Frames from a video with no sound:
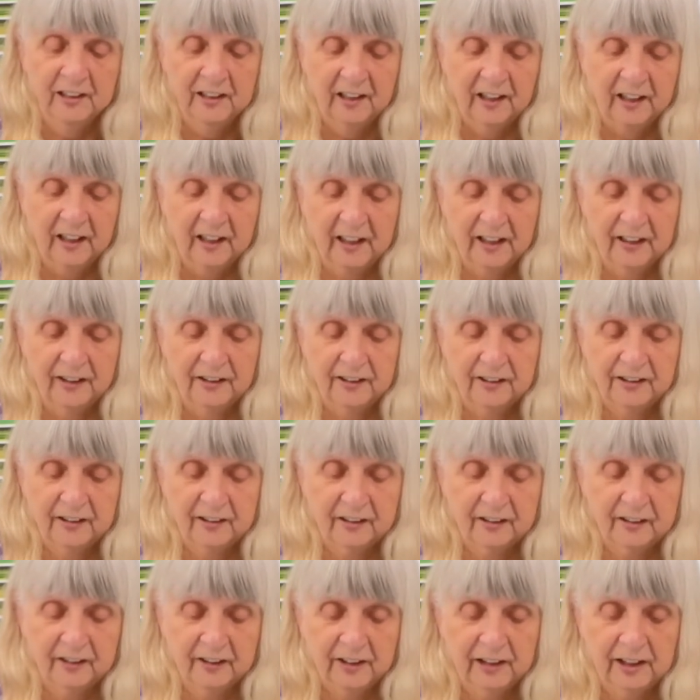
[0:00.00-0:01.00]
and
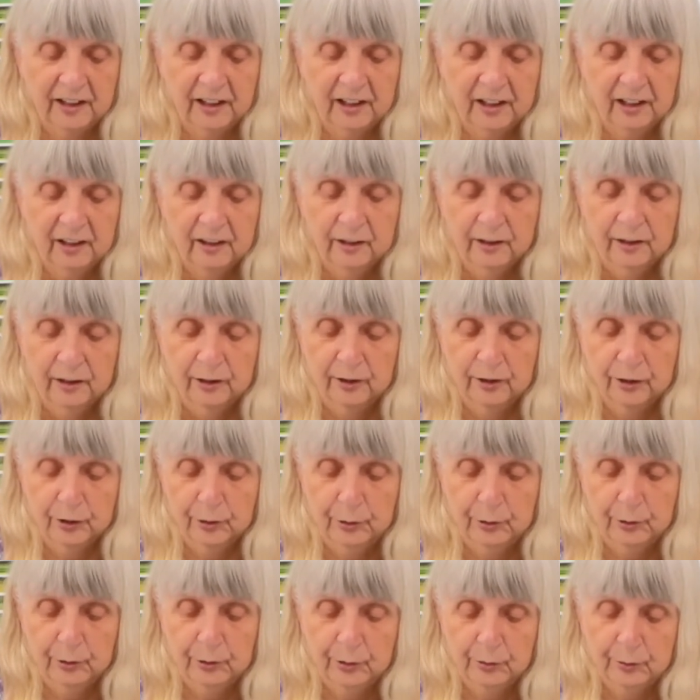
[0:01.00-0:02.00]
I
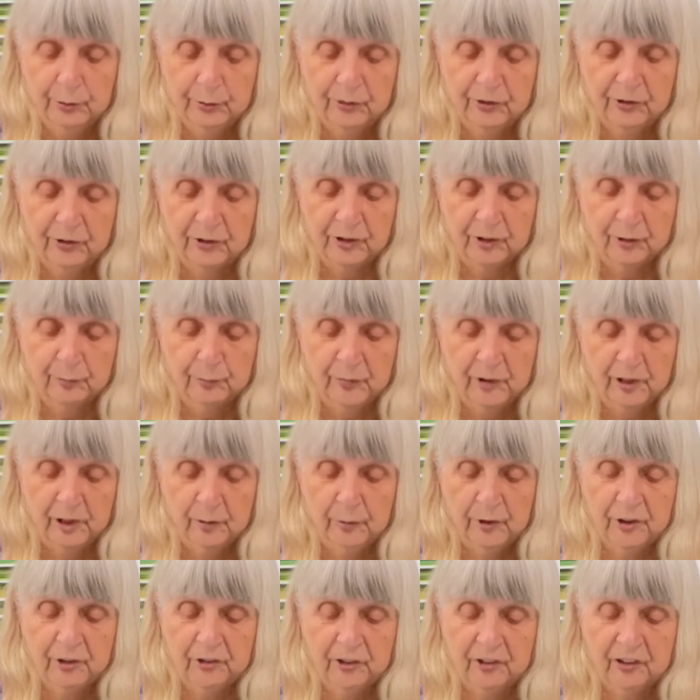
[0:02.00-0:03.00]
googled some
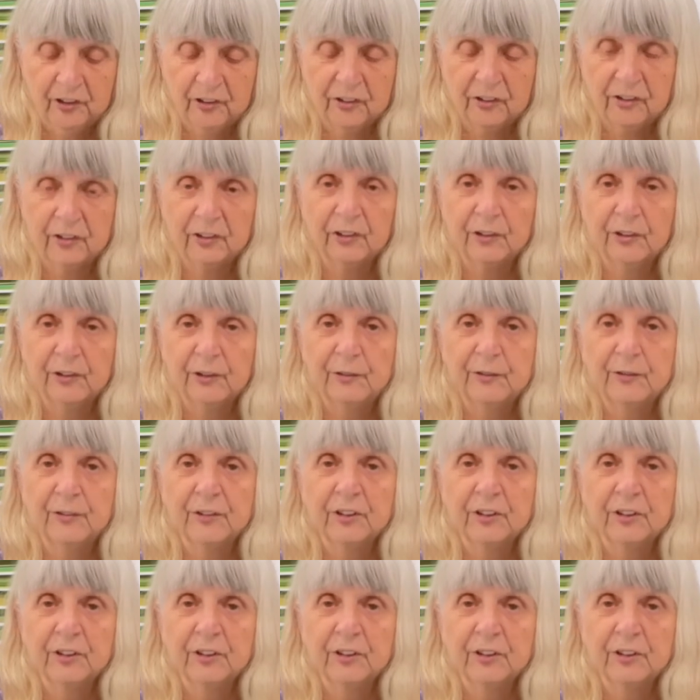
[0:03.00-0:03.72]
images of